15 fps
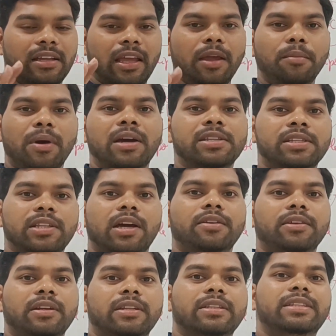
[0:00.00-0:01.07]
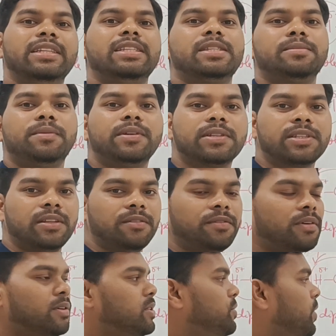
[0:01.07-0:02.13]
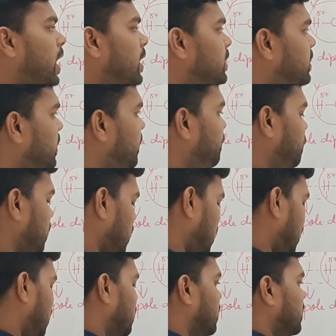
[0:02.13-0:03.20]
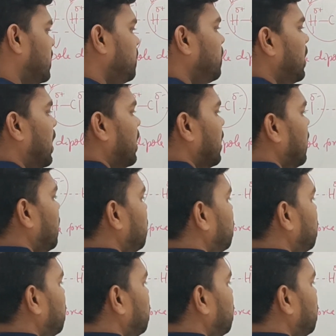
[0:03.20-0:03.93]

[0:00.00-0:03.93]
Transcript: imaginary dispersion force, you can say. So similarly,